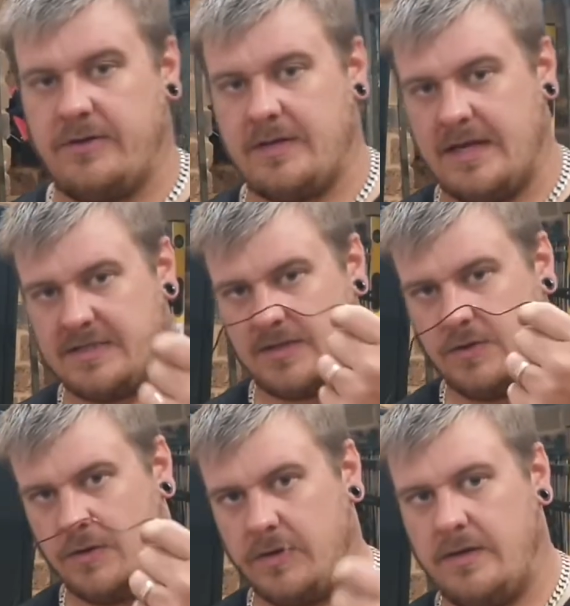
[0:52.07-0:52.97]
that has a
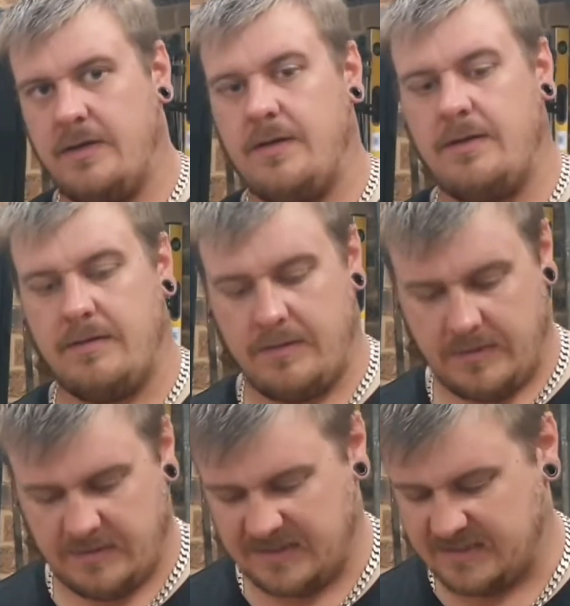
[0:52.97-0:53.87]
cord.
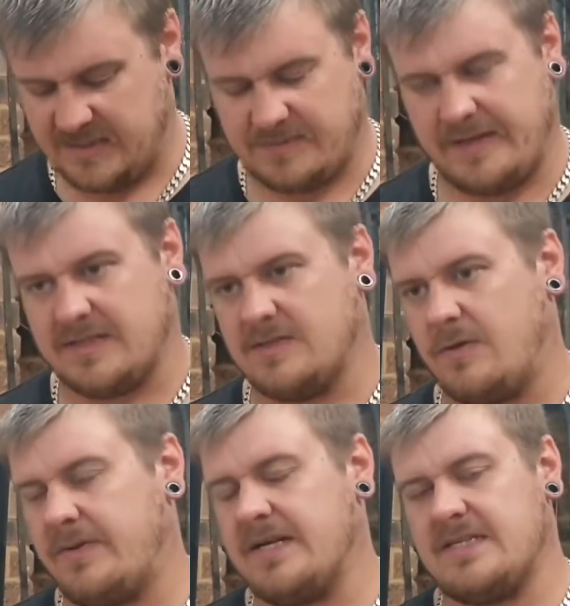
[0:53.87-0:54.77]
It's six meters long,
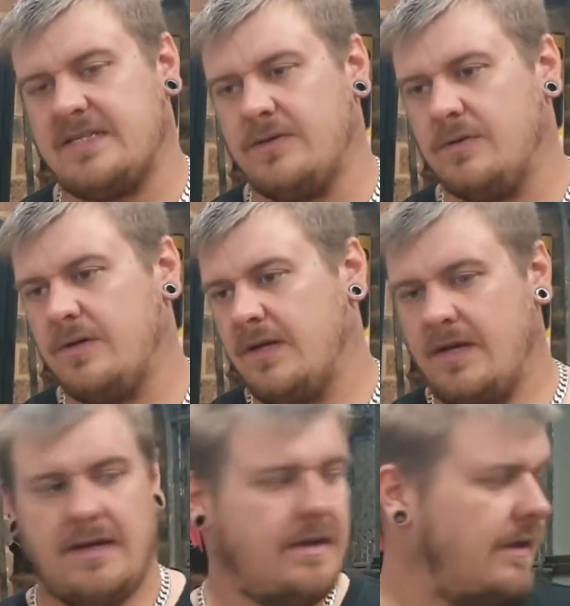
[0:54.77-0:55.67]
but I still
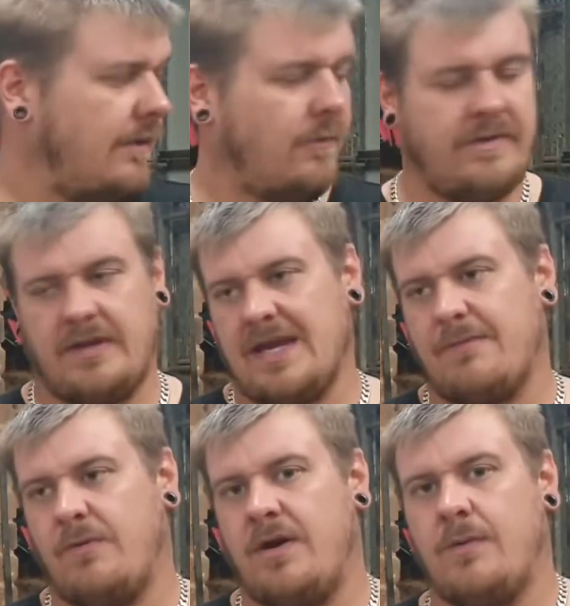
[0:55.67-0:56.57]
with the
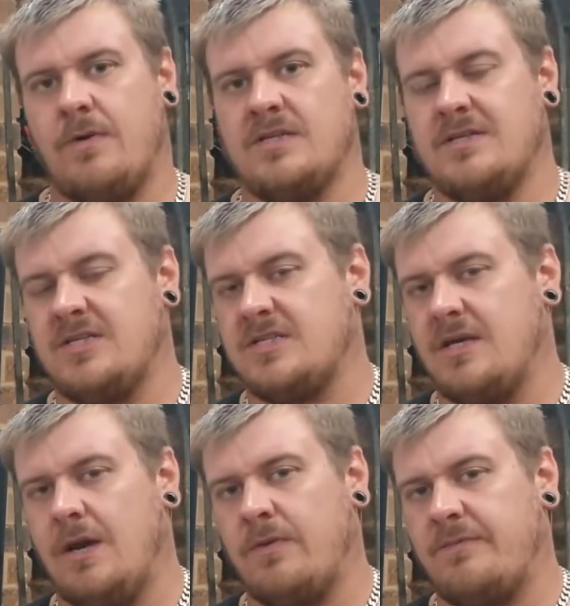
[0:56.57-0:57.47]
camera where it was, it just
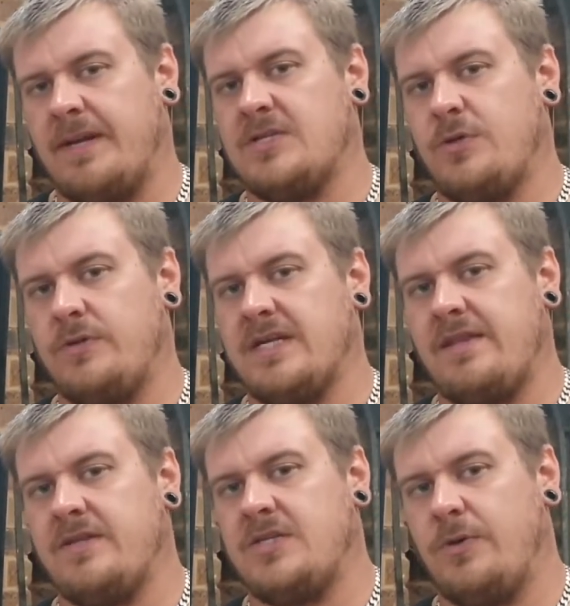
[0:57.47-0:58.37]
I would have been too
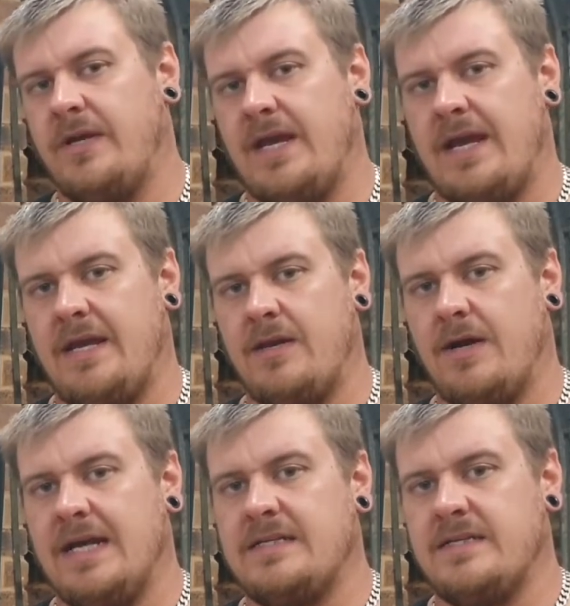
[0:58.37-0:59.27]
tethered to it and
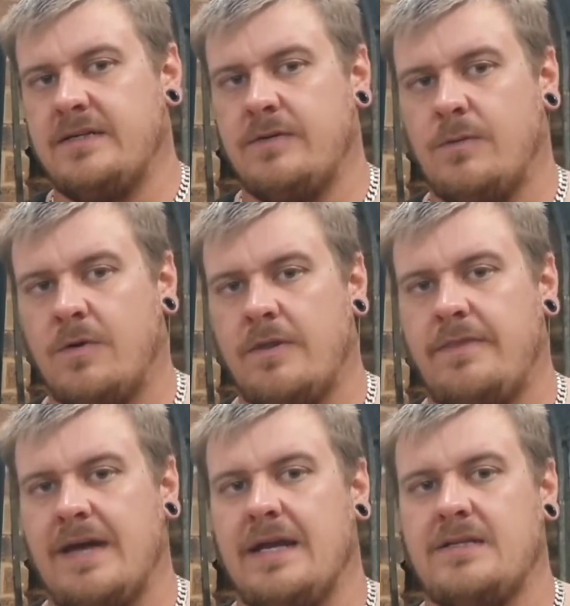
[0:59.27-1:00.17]
I didn't want
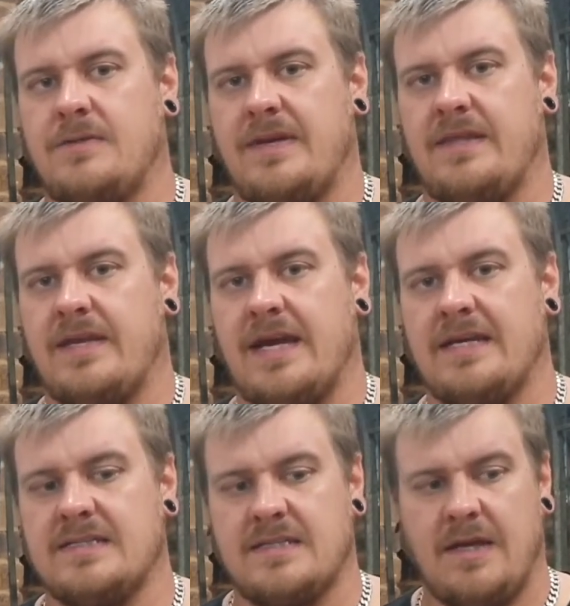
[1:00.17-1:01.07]
that to be the
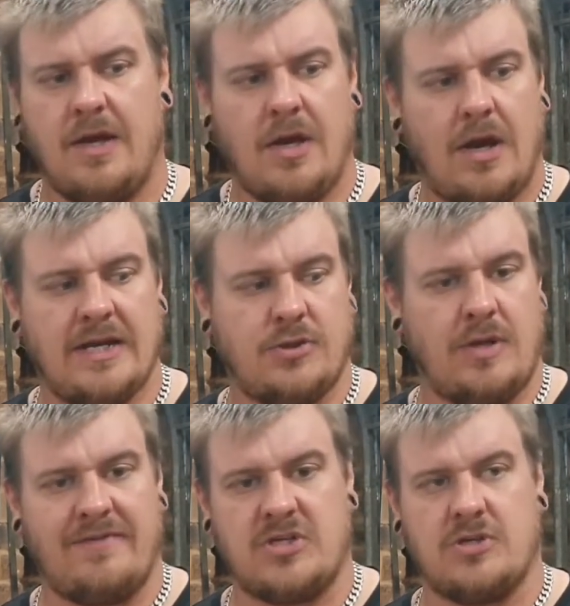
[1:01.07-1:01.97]
case. I do
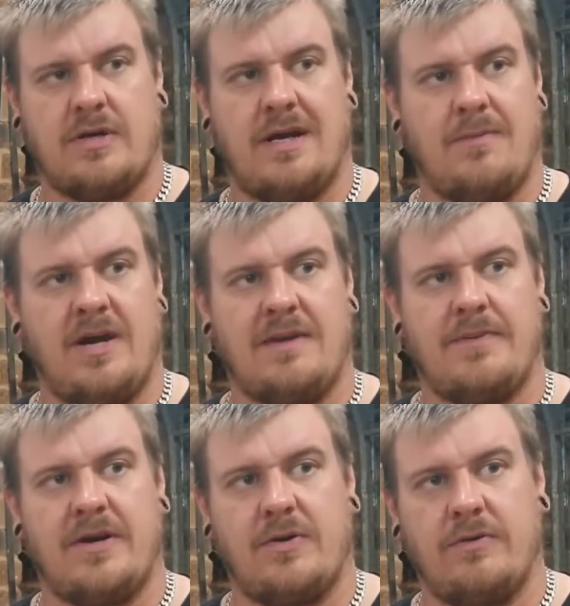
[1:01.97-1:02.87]
have a shotgun mic, but
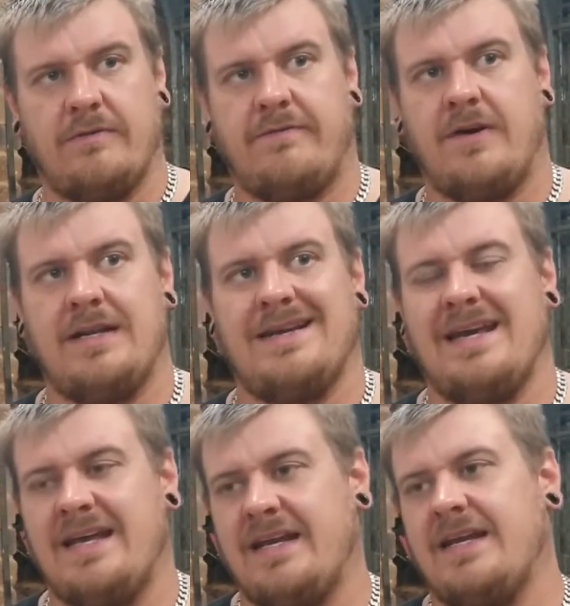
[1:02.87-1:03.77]
I couldn't find it.
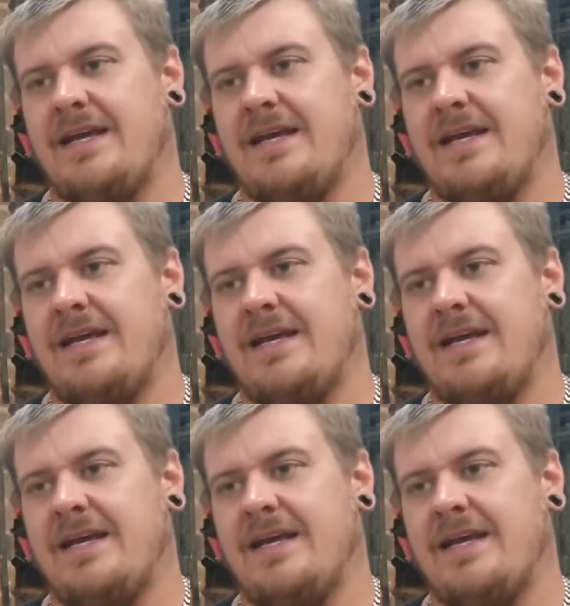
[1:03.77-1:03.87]
And again,